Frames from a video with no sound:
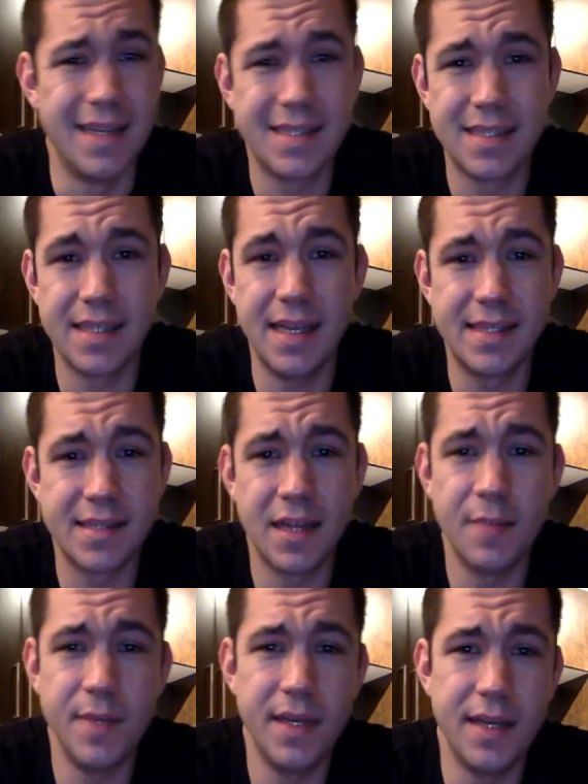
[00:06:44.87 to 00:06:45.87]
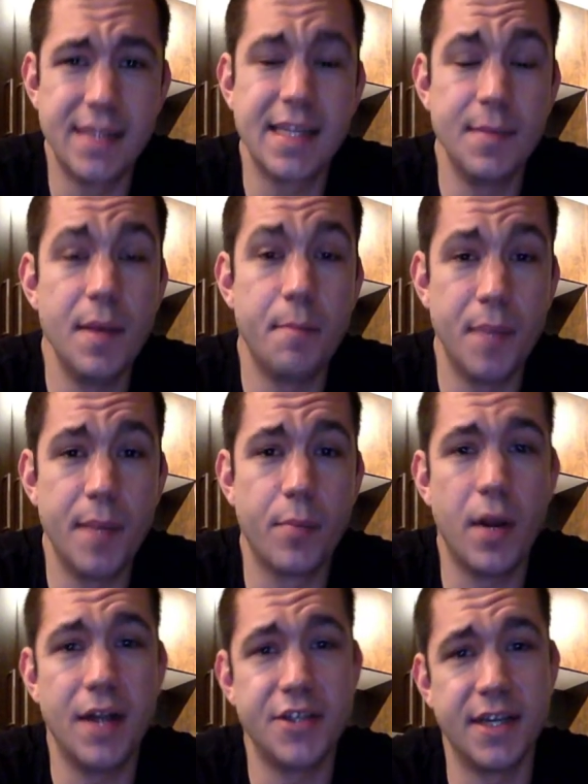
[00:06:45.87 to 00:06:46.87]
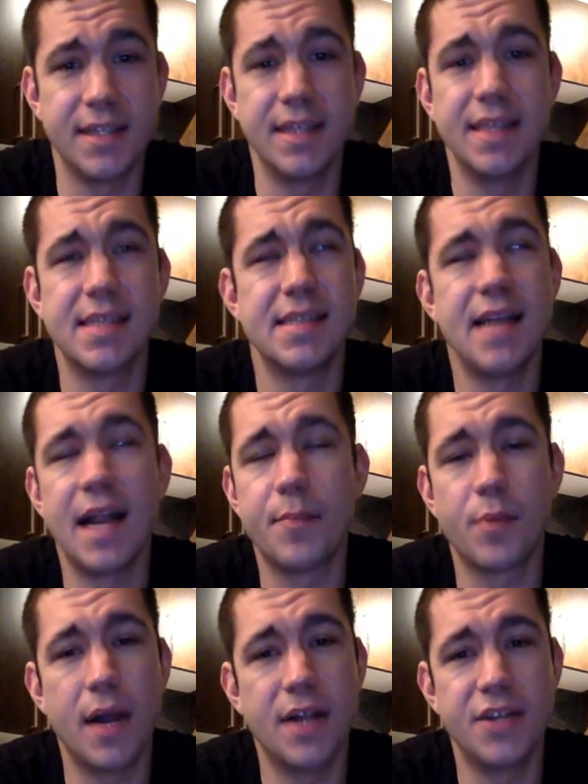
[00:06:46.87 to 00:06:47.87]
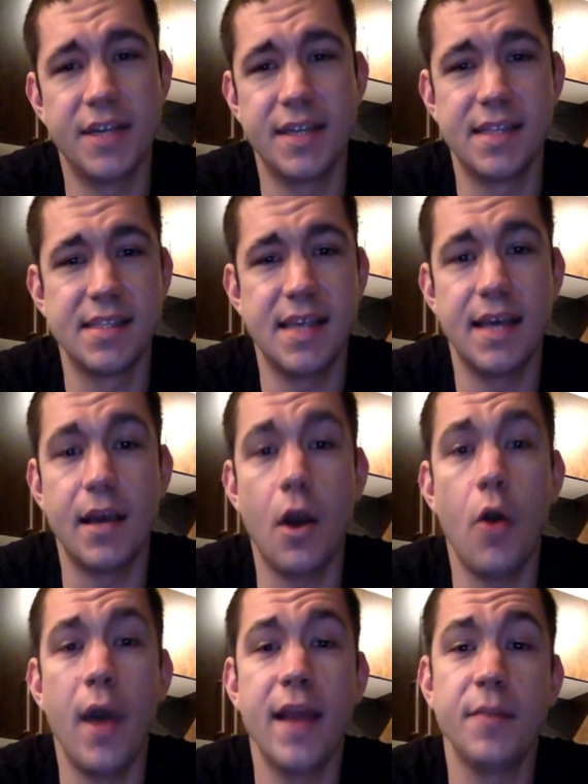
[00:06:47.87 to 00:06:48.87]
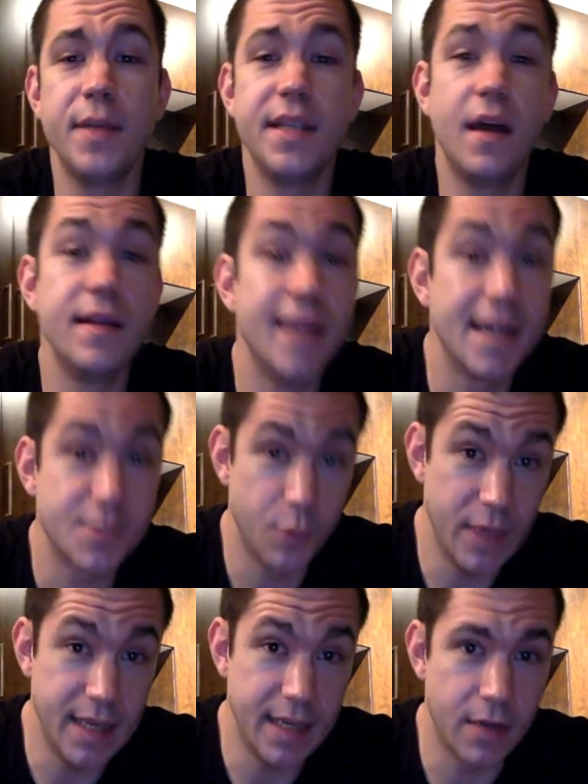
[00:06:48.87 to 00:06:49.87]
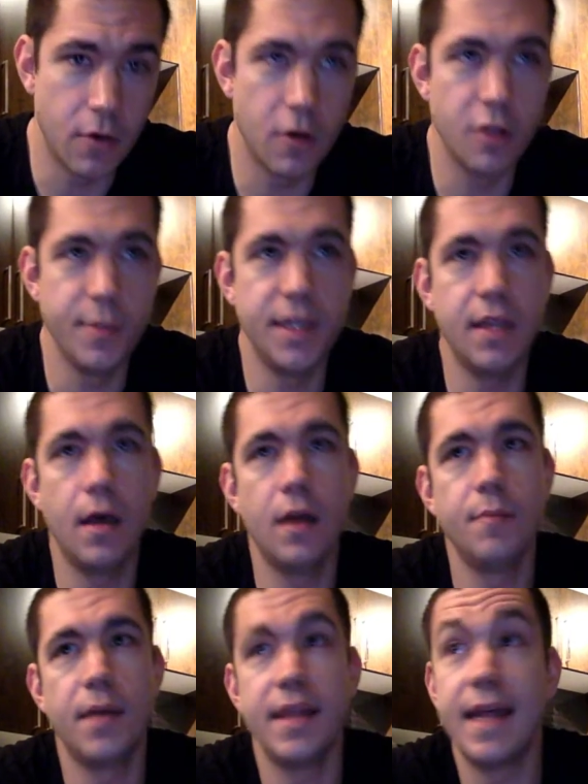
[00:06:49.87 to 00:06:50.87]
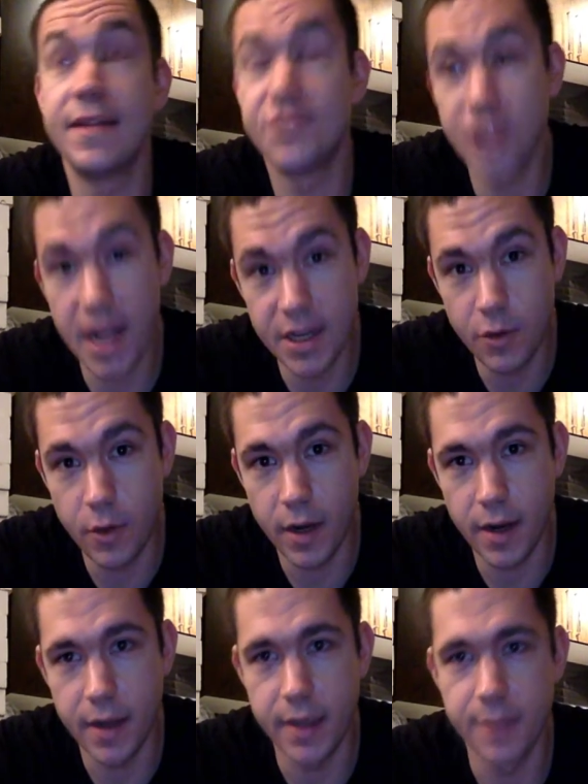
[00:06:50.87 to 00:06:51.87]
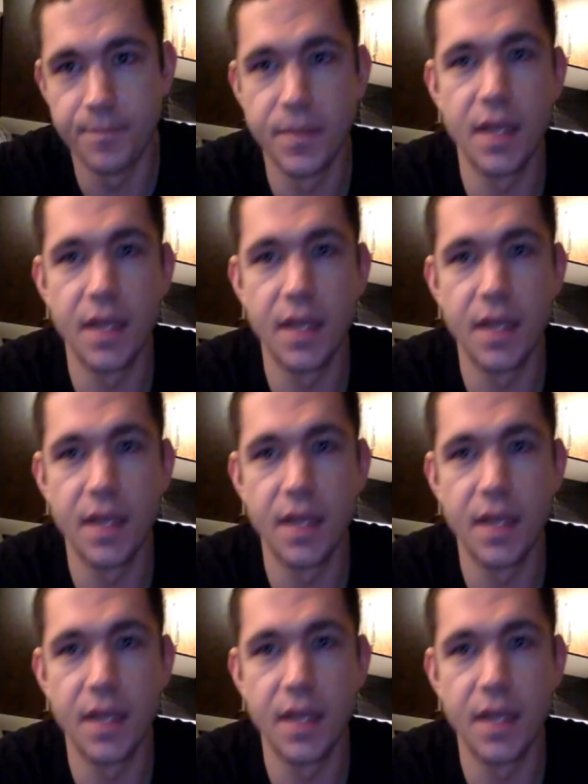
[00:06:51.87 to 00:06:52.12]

it's it's gonna be a, it's gonna be a big project, and this is not a project that's like, oh hey, it'll be done next week or it'll be done by the end of January.